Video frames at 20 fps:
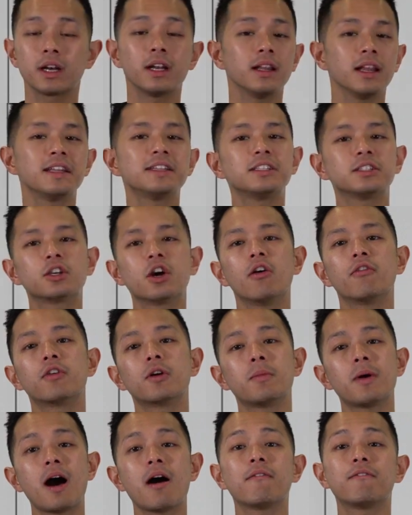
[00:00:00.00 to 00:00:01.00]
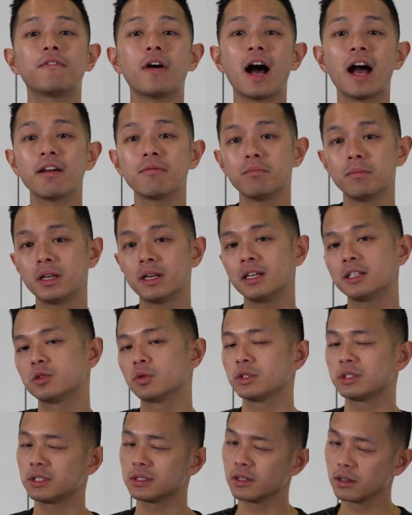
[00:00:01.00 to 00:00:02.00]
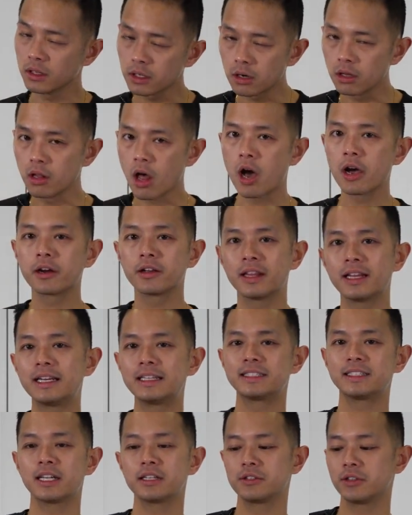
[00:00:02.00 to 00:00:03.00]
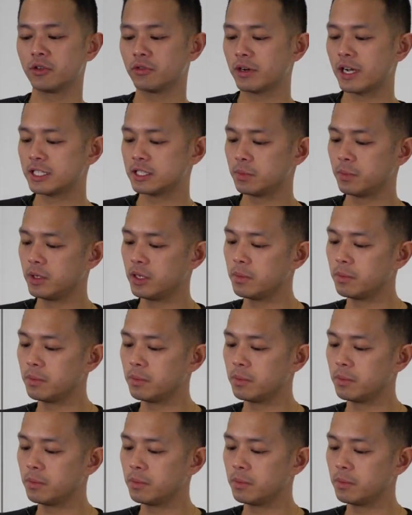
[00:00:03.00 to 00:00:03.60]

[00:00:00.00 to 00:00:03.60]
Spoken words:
gonna let this go for about 5 minutes, which is a little longer than it says in the recipe,